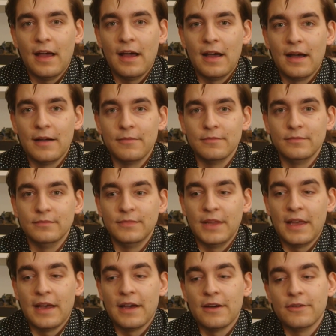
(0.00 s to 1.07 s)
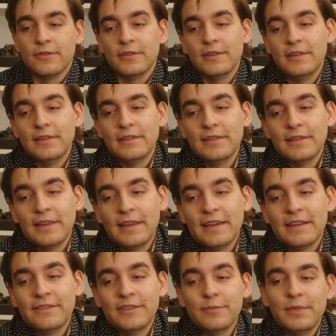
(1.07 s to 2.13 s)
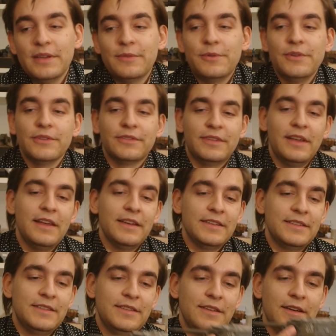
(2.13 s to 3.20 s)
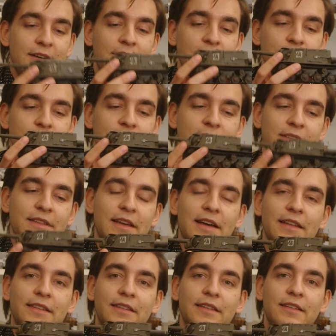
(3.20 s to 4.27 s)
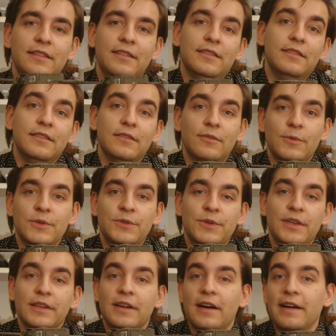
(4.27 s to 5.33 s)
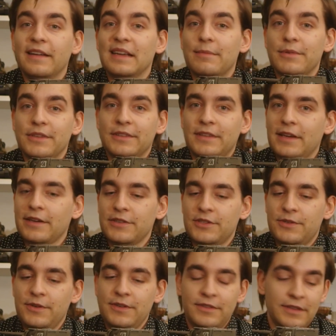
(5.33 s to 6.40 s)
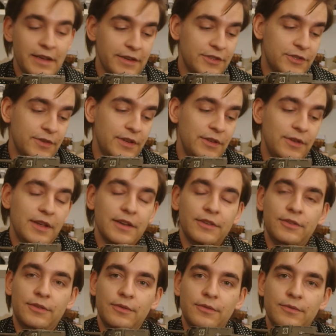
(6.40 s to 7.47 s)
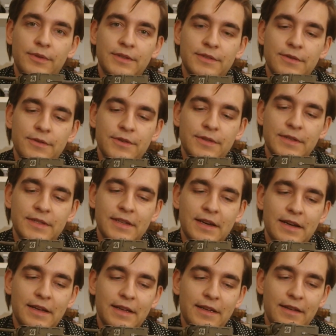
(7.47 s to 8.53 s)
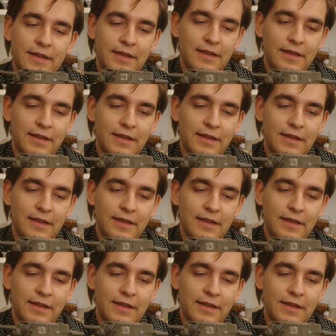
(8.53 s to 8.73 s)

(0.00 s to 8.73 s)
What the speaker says: Now, again, if you played World of Tanks, you would see that once you get high enough in the tech tree, you get to research this guy.